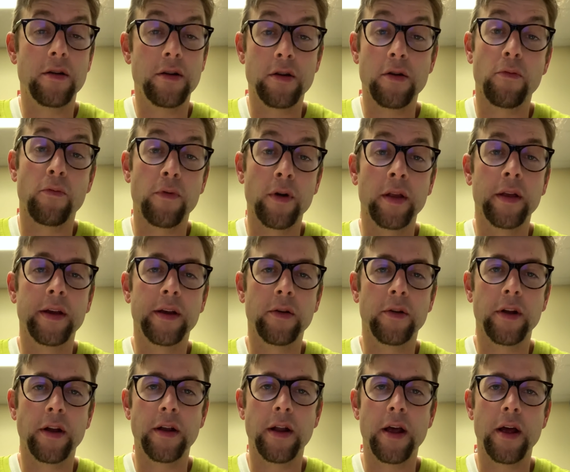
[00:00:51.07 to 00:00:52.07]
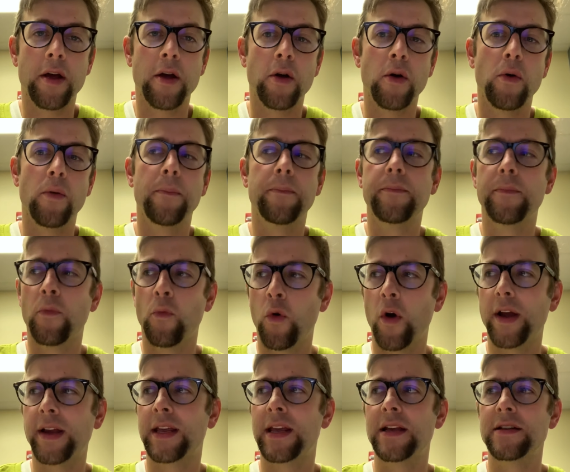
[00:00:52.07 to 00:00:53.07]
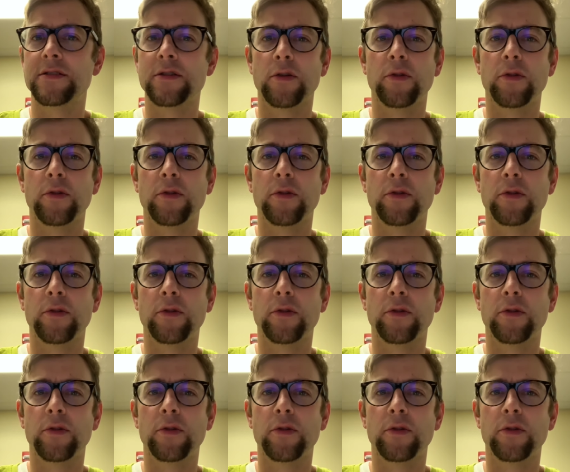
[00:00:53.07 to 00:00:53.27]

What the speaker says: you're really going to know what kids